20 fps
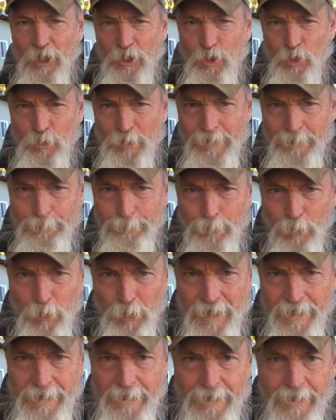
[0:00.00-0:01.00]
Green
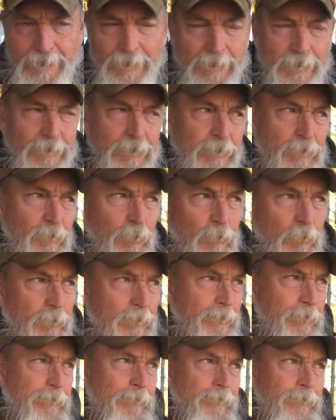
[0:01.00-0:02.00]
Beret,
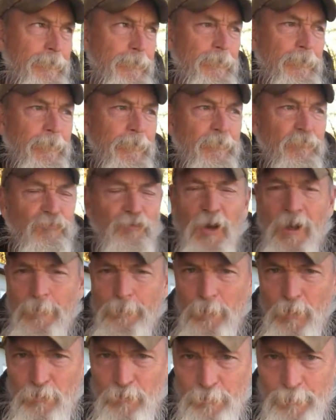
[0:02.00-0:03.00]

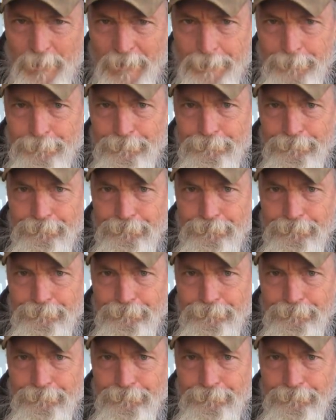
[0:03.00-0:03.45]
John Mosby.